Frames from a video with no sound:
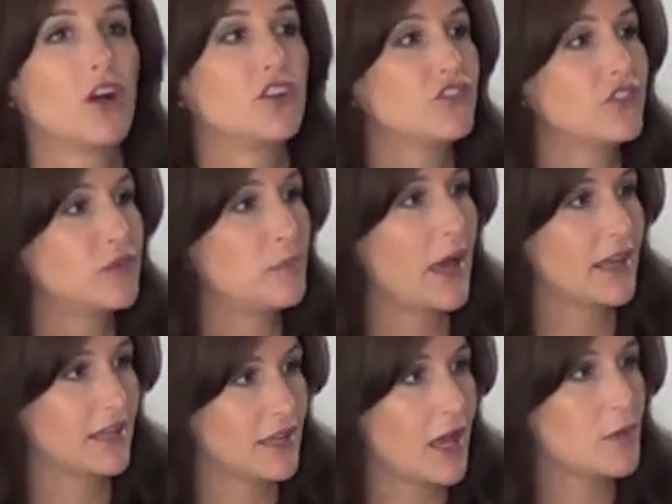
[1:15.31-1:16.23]
are just
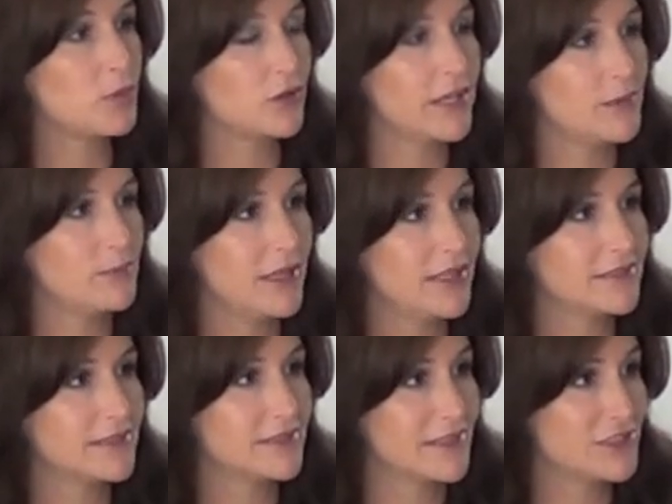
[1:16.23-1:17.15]
buying a couple key
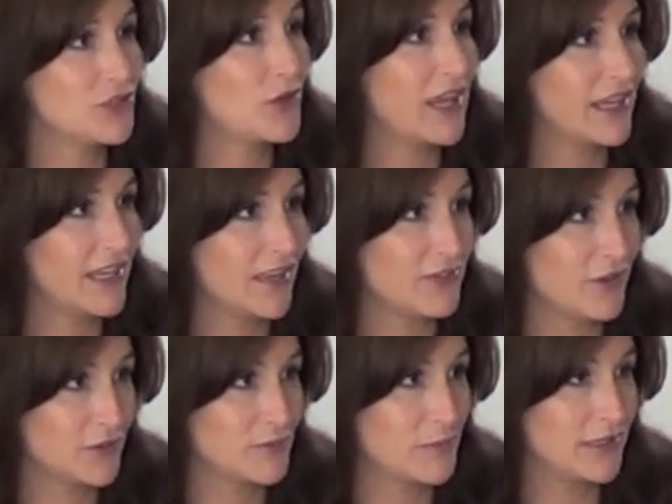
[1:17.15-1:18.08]
pieces and you can get
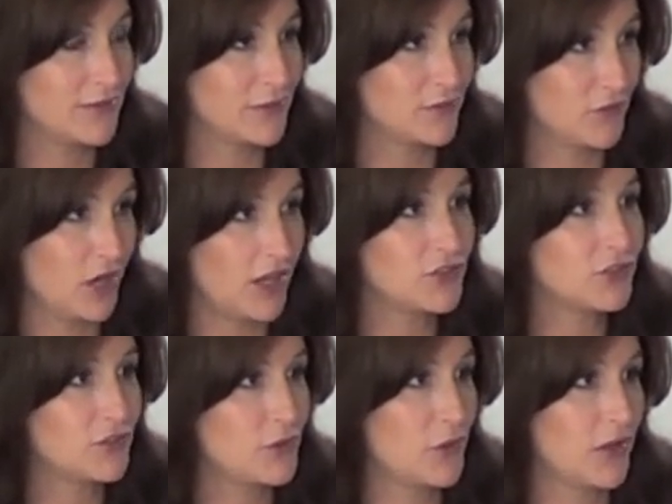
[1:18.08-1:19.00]
those pieces for under
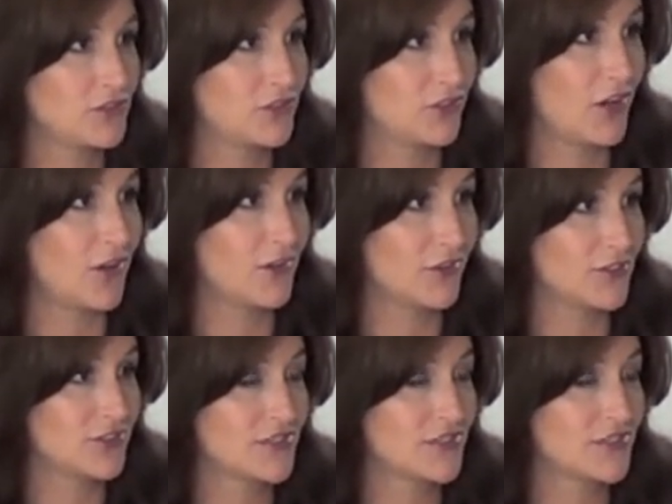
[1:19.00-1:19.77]
$200.